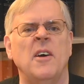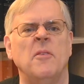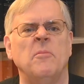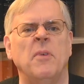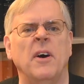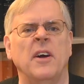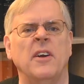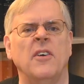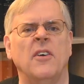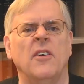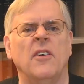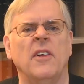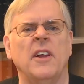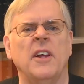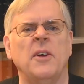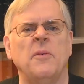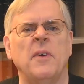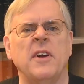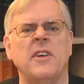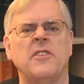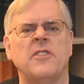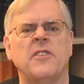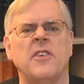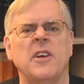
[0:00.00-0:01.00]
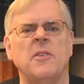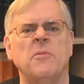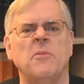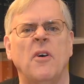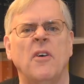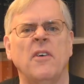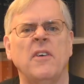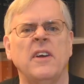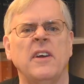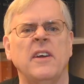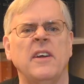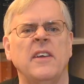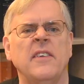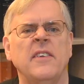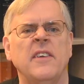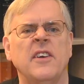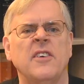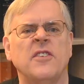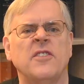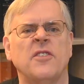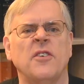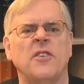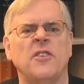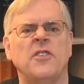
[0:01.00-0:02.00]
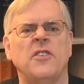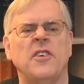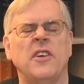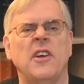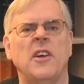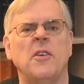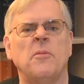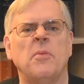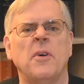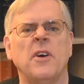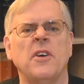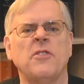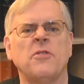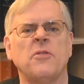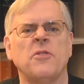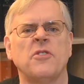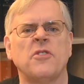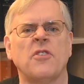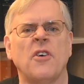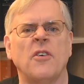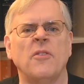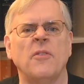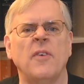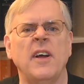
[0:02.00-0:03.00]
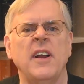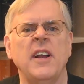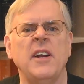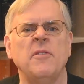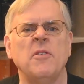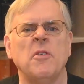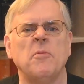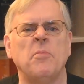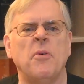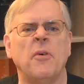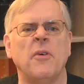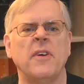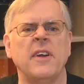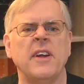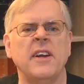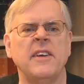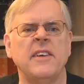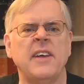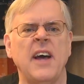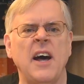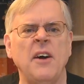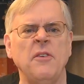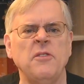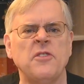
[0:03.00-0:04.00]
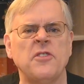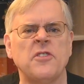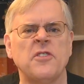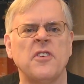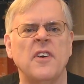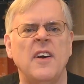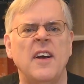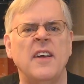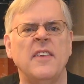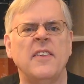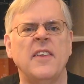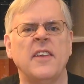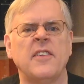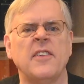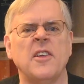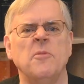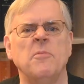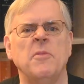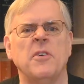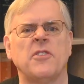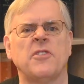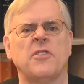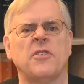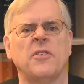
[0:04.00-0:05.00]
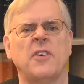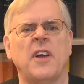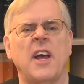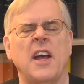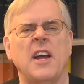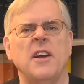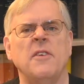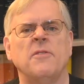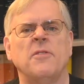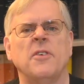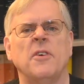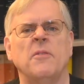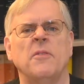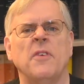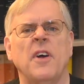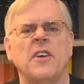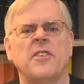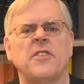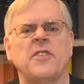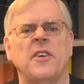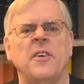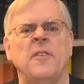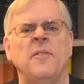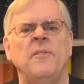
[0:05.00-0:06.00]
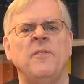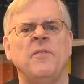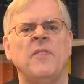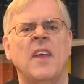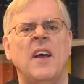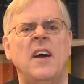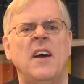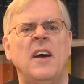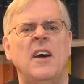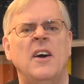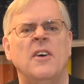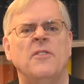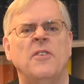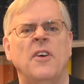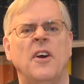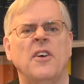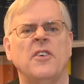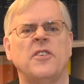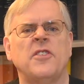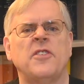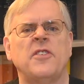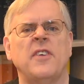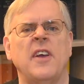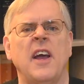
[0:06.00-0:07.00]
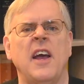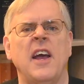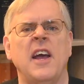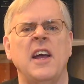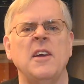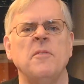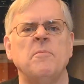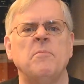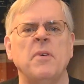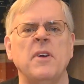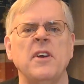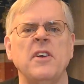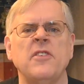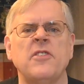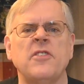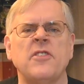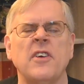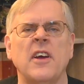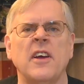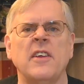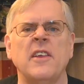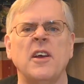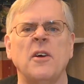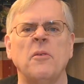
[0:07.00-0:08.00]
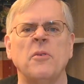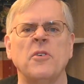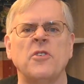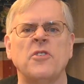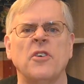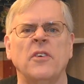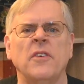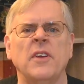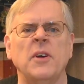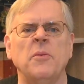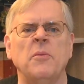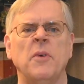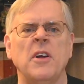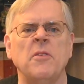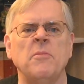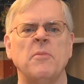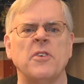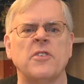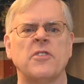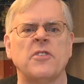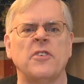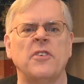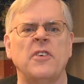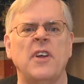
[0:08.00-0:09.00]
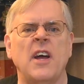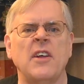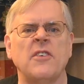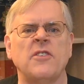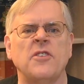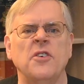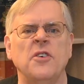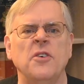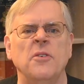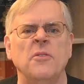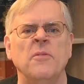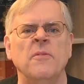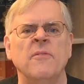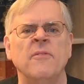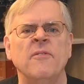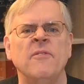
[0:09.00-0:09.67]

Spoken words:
But early Wednesday morning, the Associated Press was already reporting doubts that the missile came from Russia. First, the AP said there was only one missile, not two.